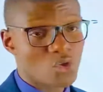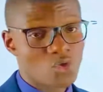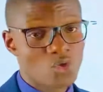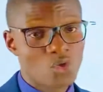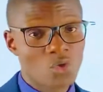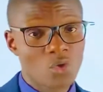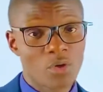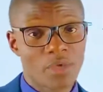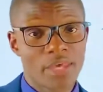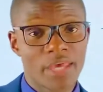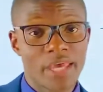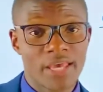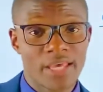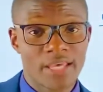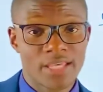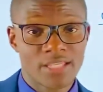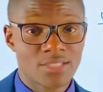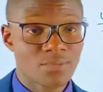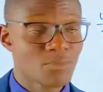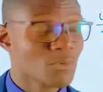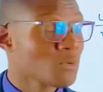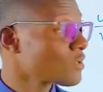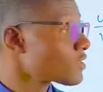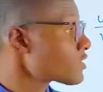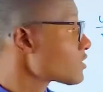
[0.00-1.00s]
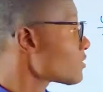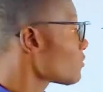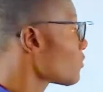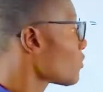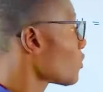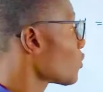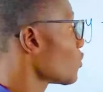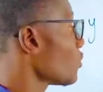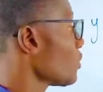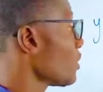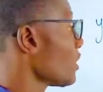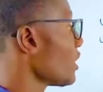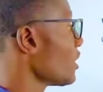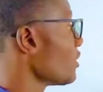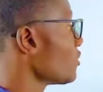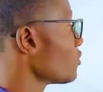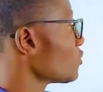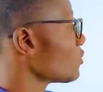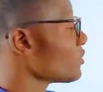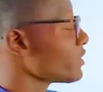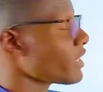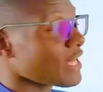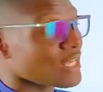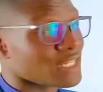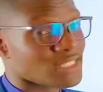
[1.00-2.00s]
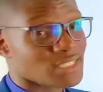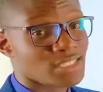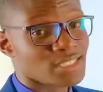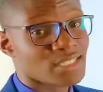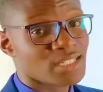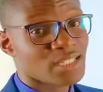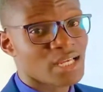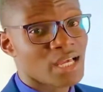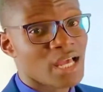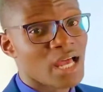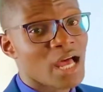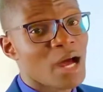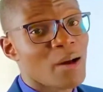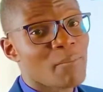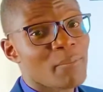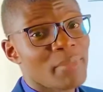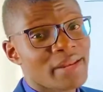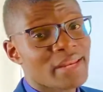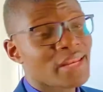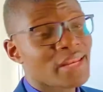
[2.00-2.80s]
okay, it's possible, you can do that. But now